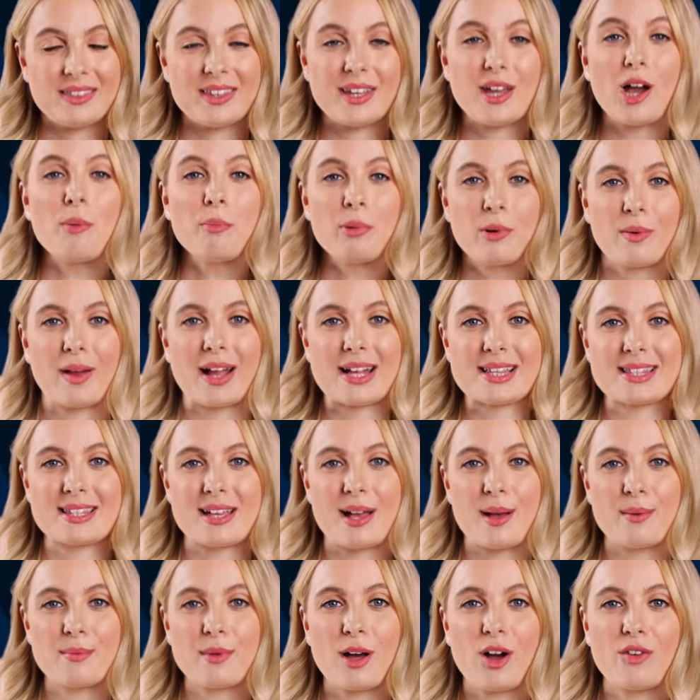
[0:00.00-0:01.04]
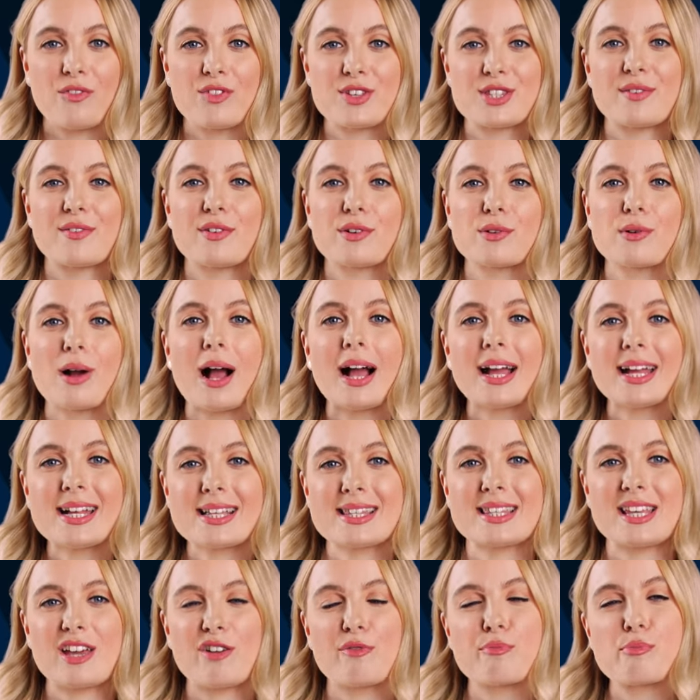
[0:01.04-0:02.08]
The operator offers a
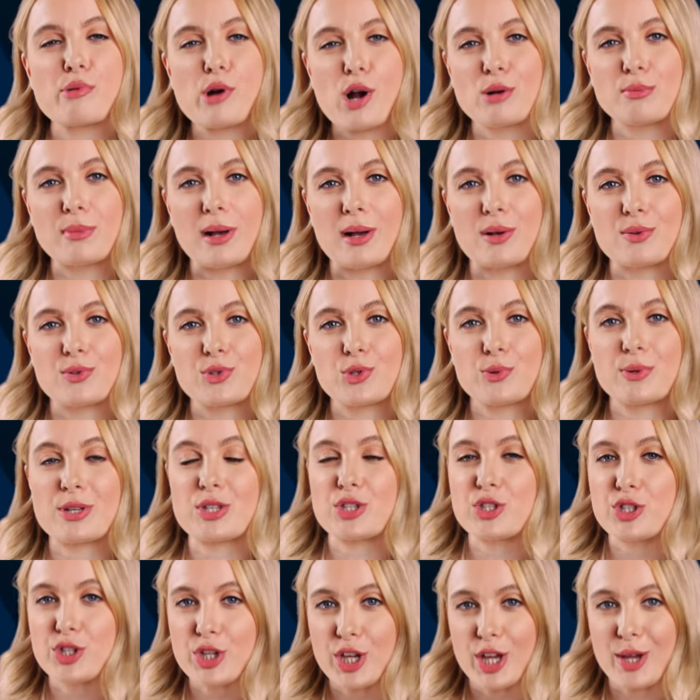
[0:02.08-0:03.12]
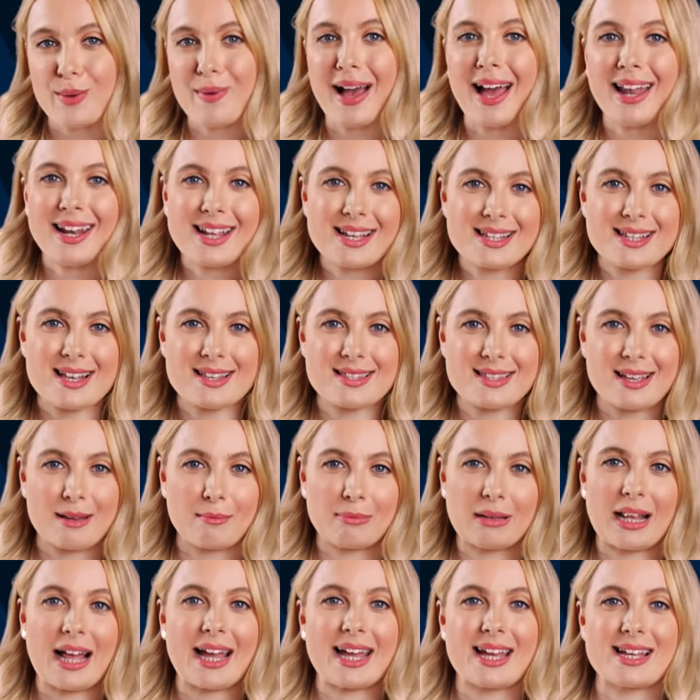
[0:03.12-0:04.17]
variety of promos to its new and existing
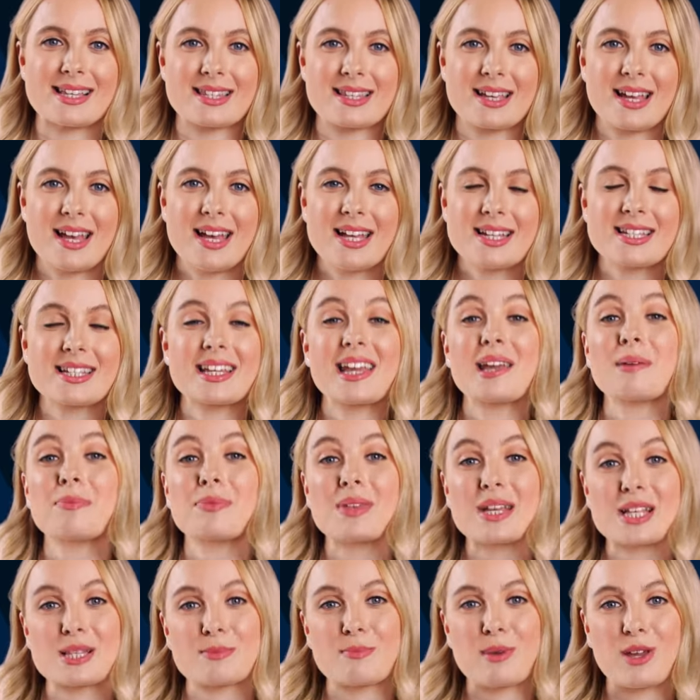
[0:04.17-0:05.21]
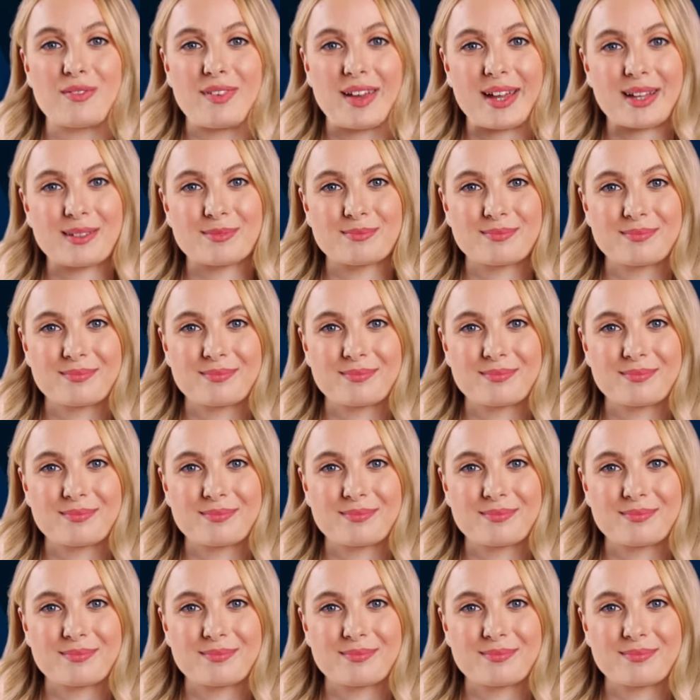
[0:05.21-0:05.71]
players to keep things moving.